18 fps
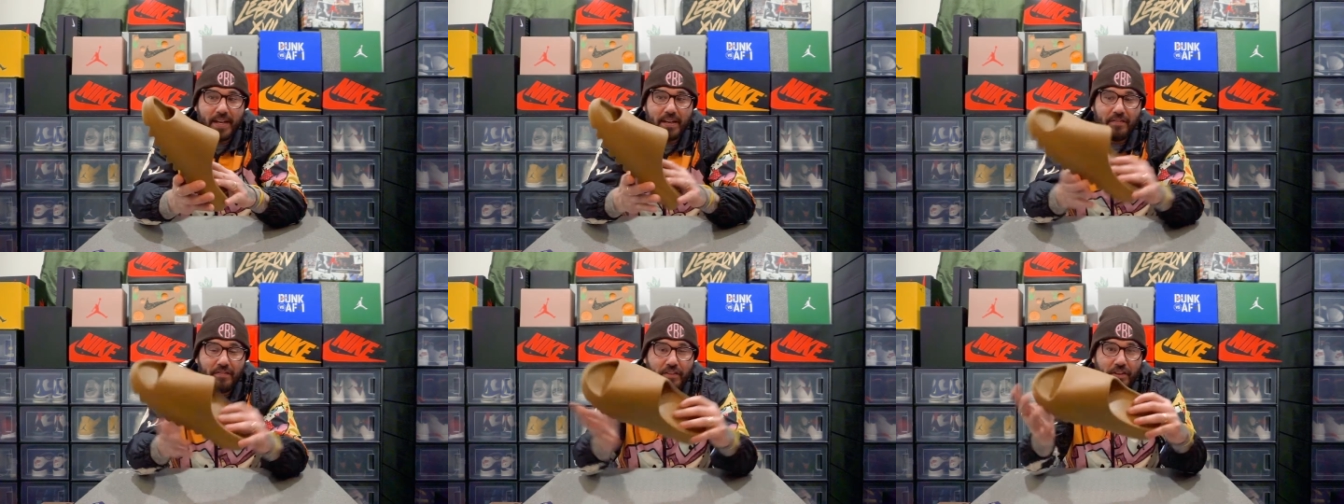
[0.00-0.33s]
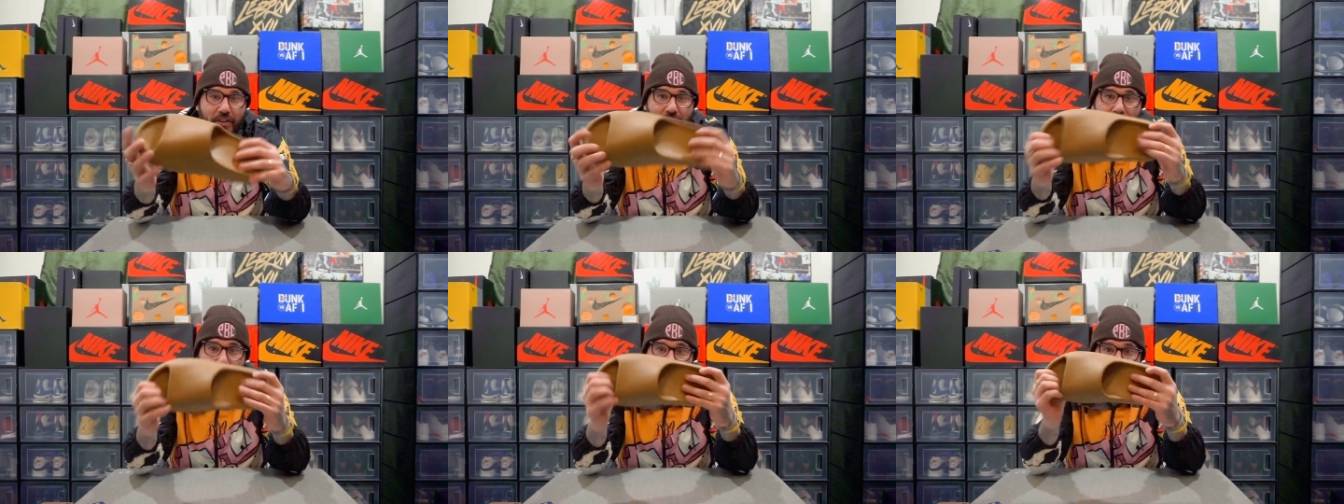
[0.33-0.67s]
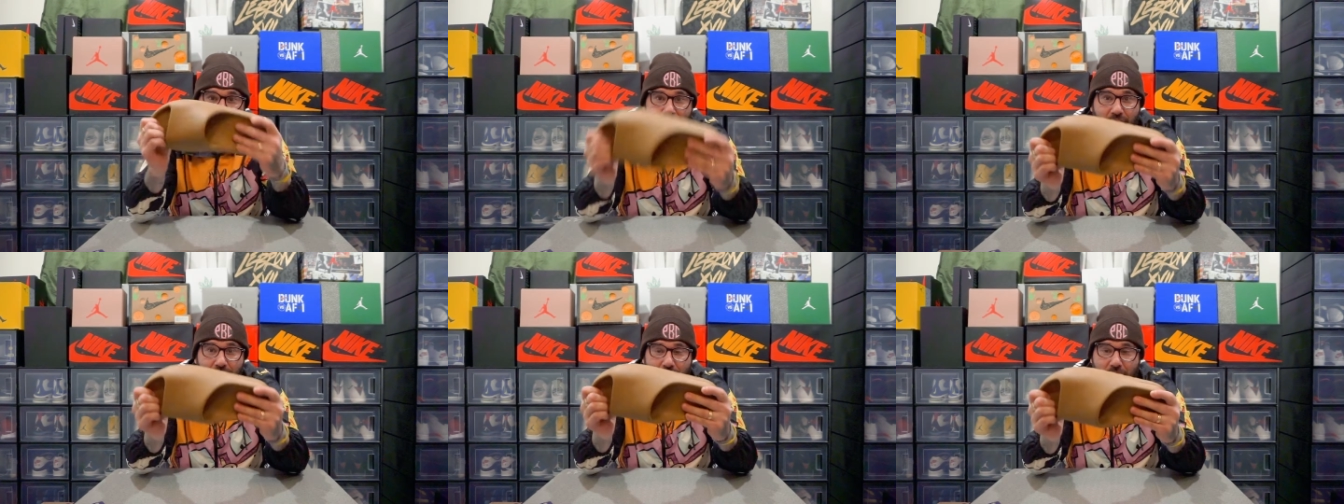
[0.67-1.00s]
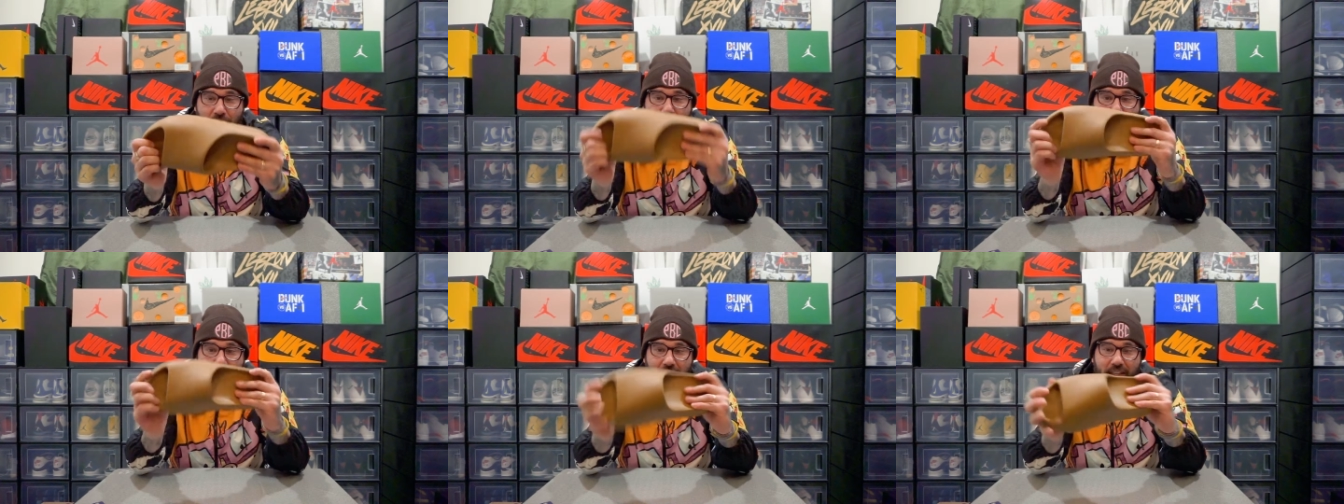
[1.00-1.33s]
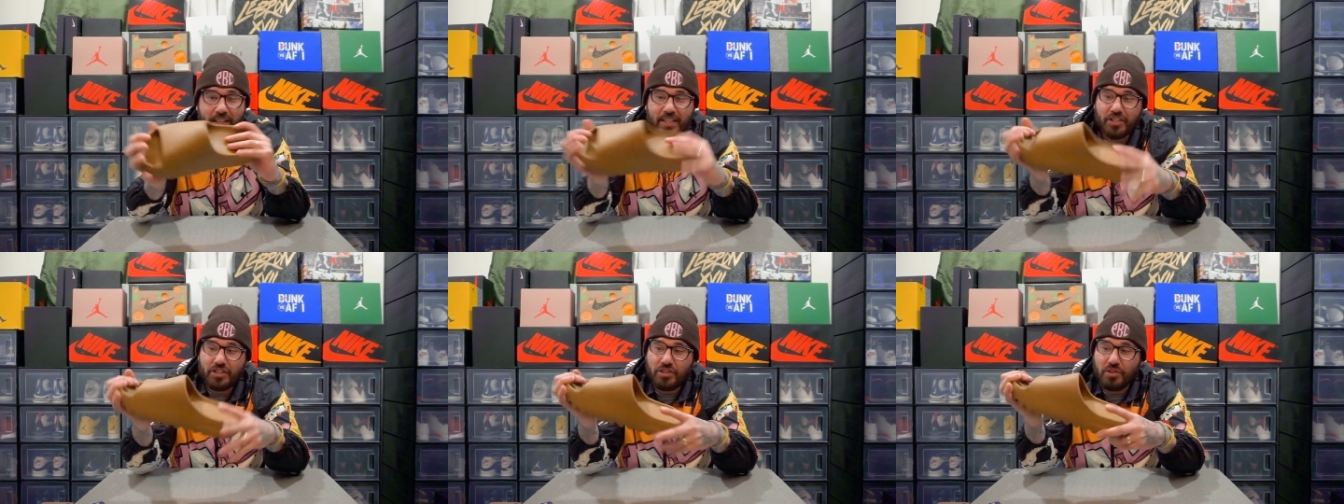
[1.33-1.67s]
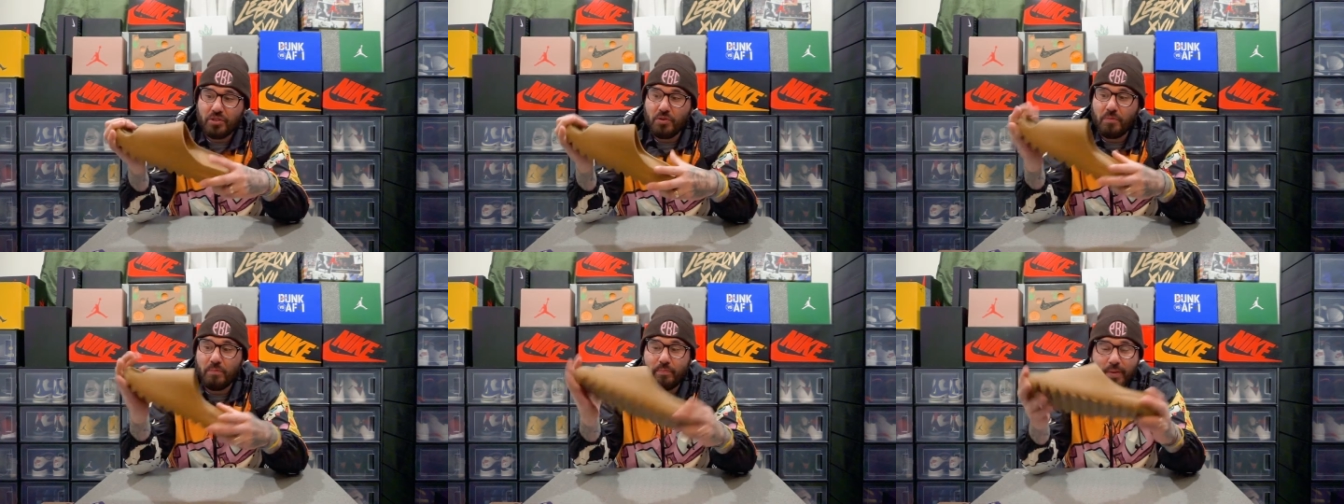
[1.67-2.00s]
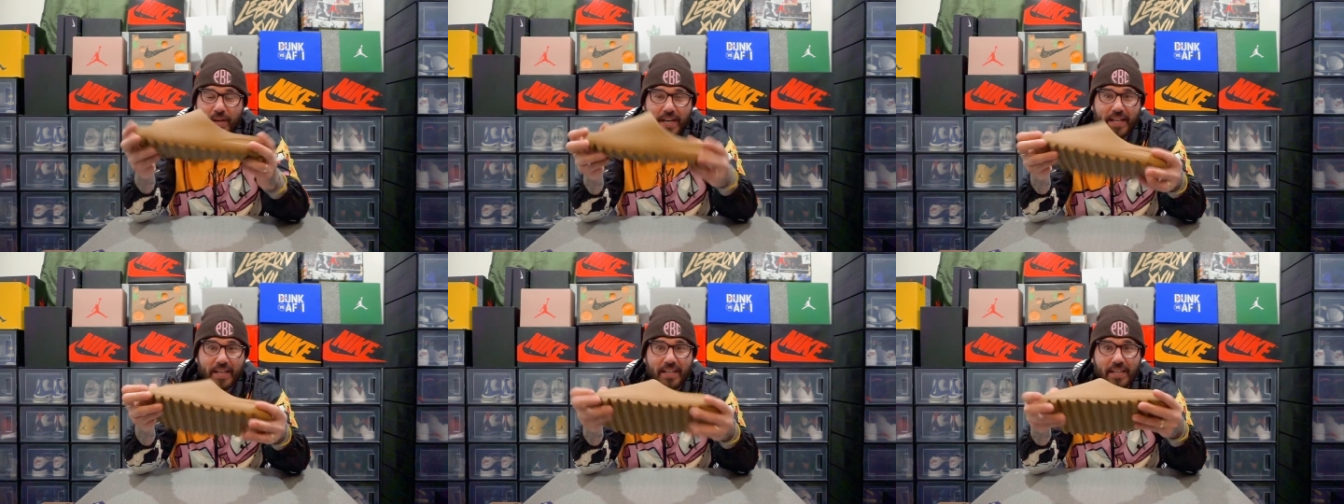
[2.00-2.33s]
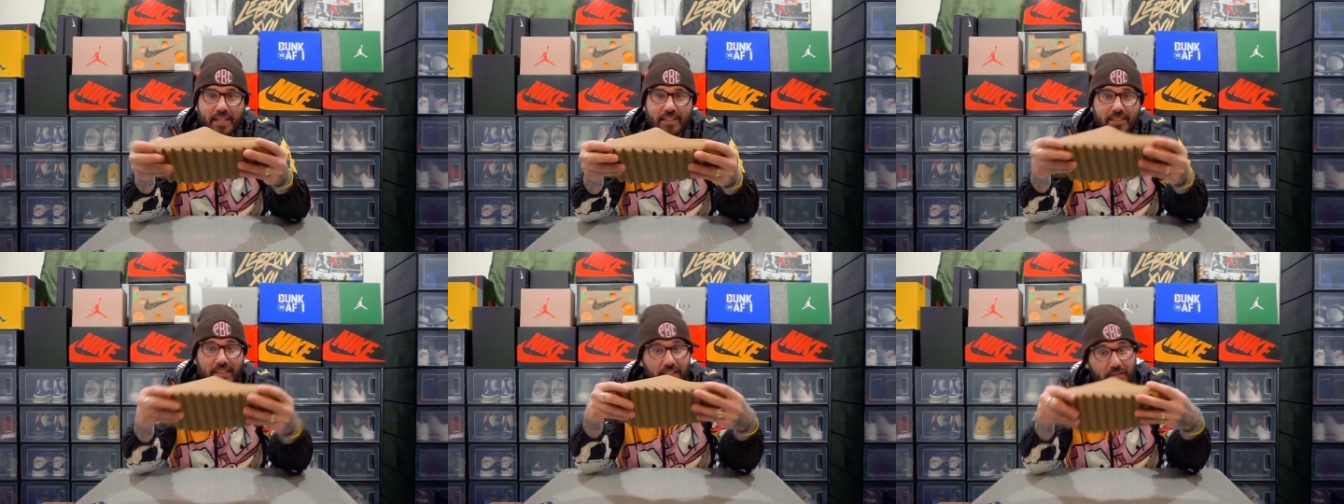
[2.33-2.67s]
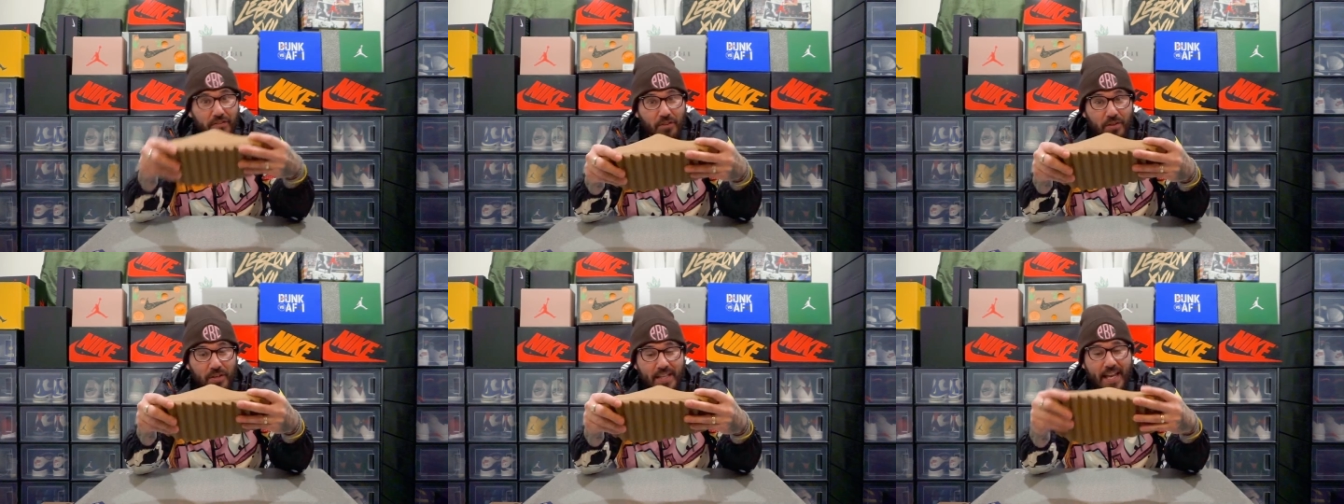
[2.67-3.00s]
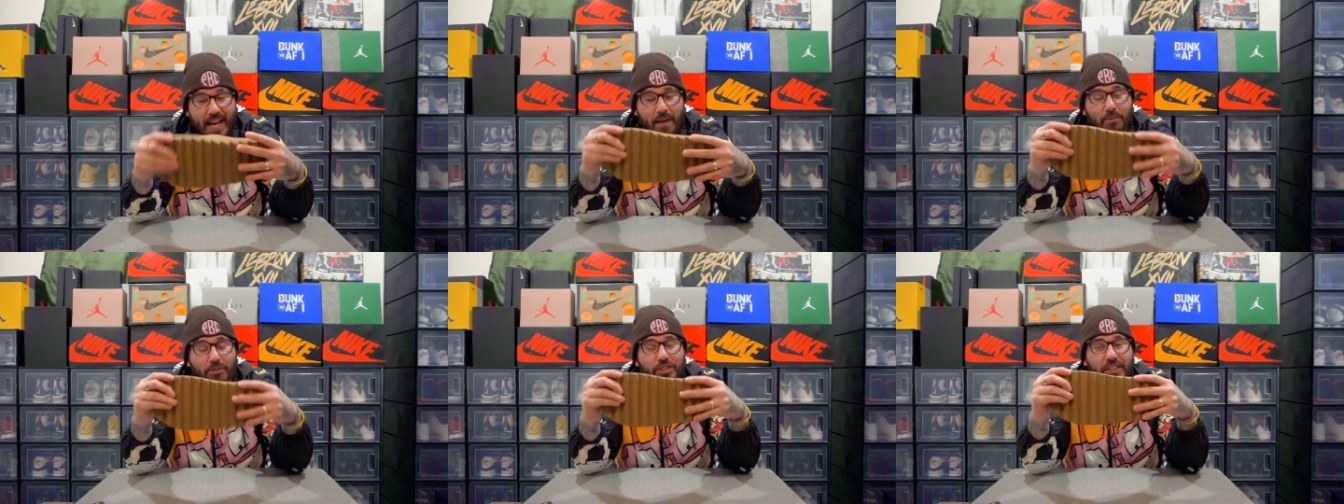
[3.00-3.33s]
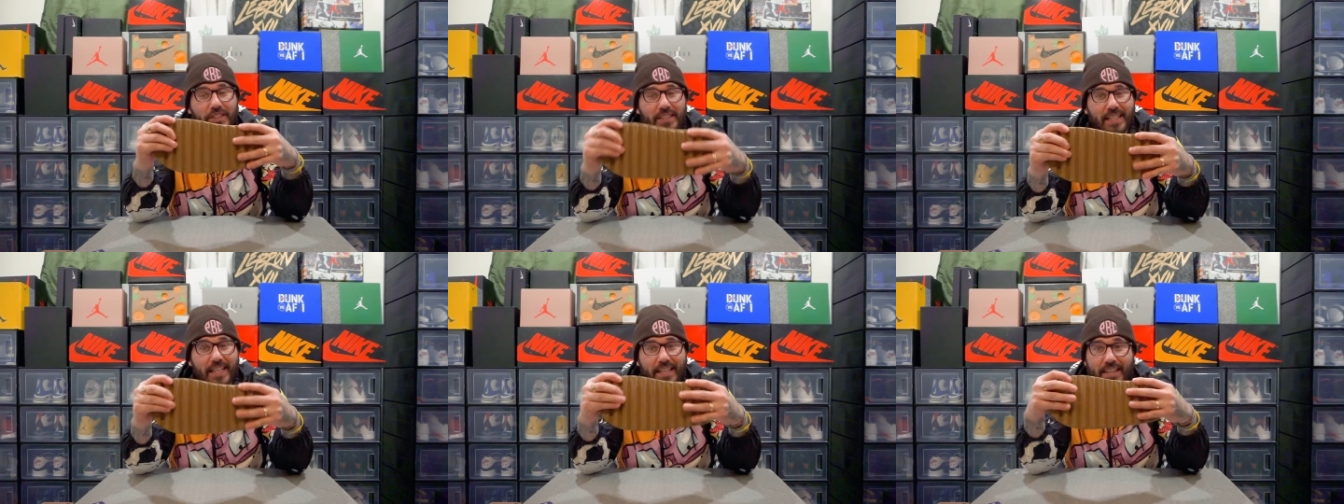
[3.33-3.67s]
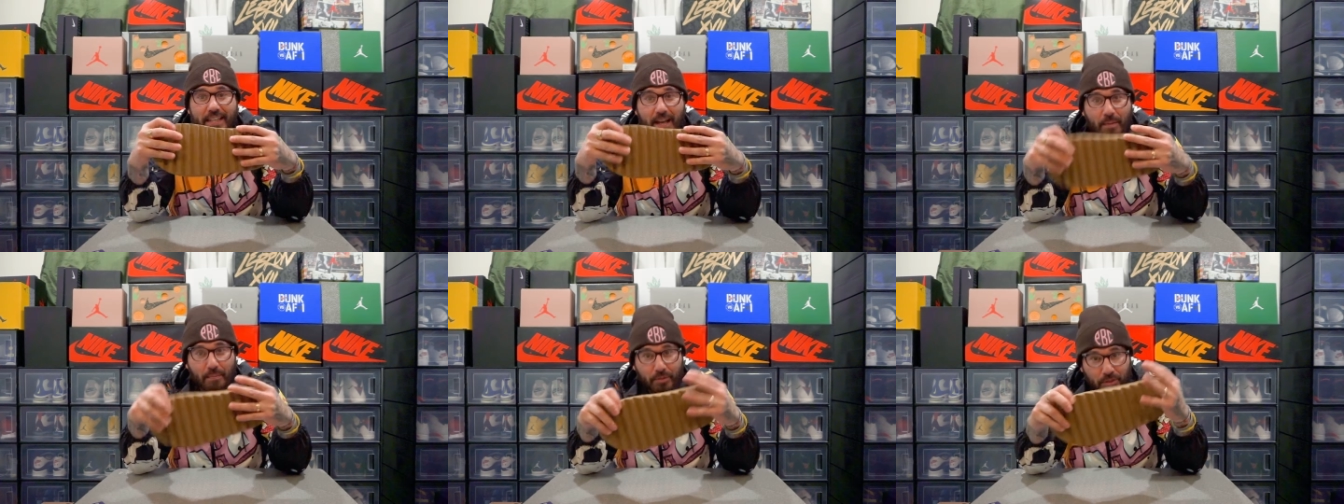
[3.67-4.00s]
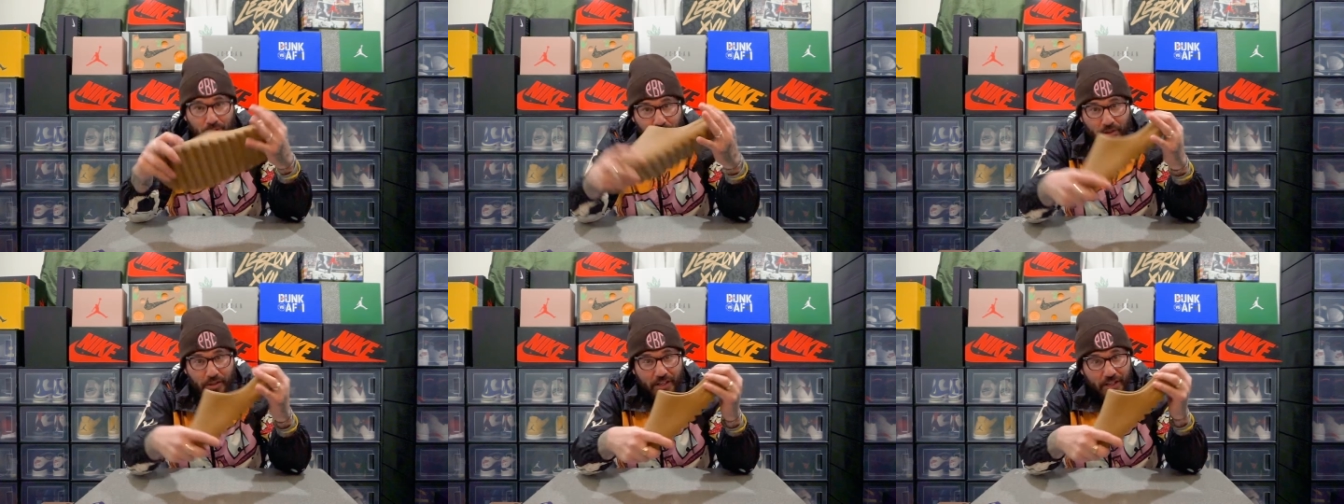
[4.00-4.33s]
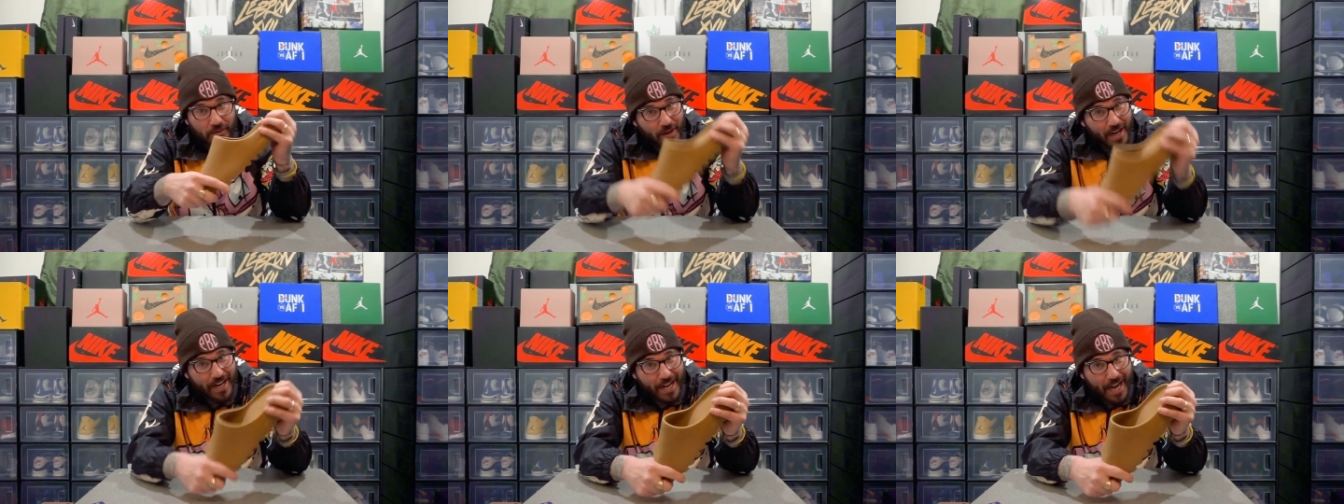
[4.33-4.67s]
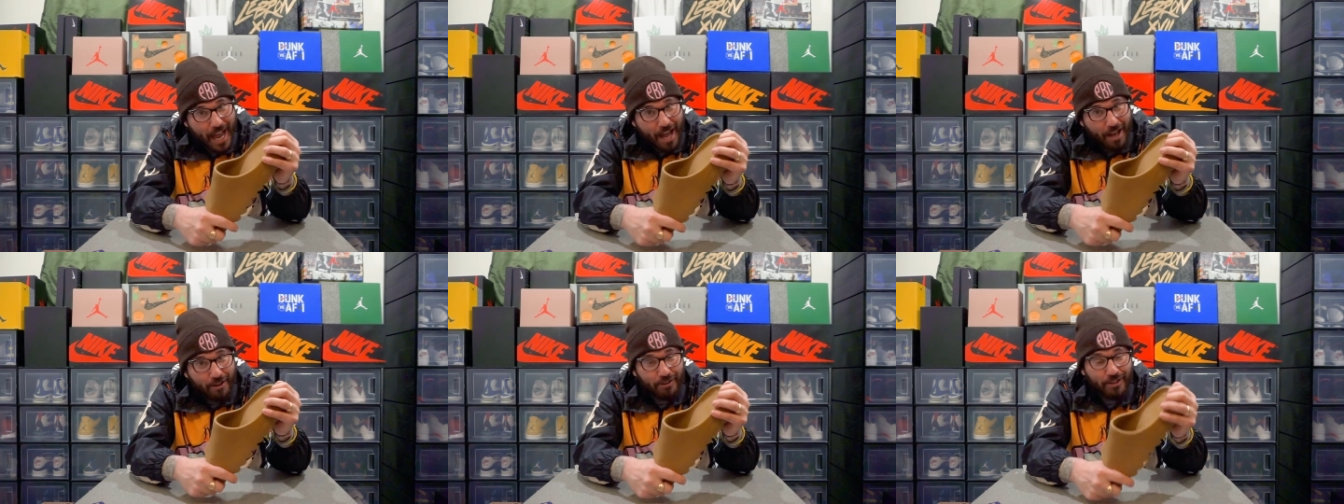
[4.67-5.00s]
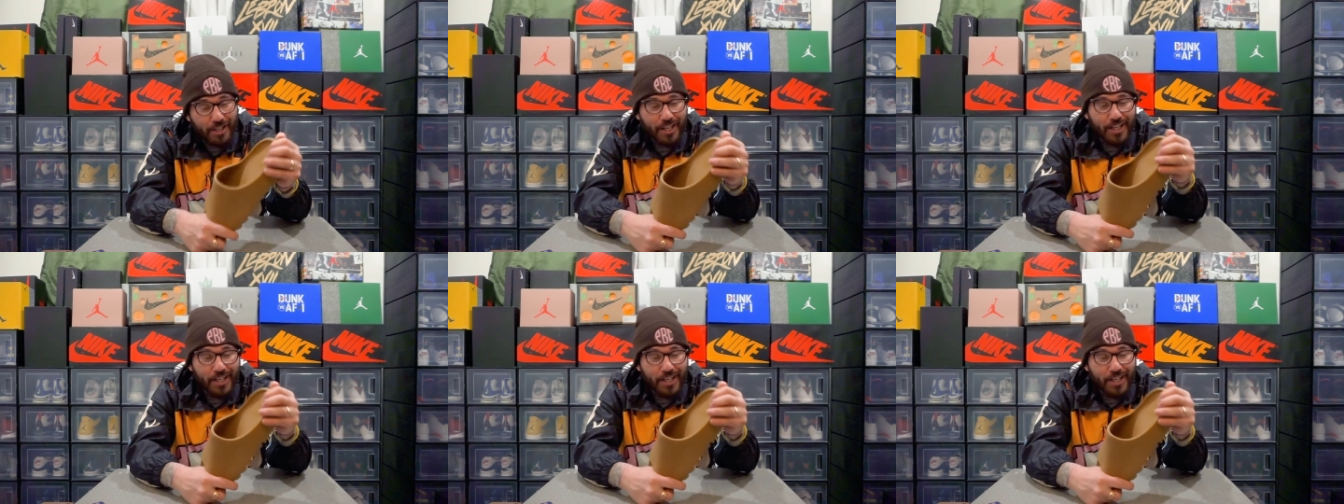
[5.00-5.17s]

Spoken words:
a video alone on this shoe, but instead of doing that, I will just take the opportunity right now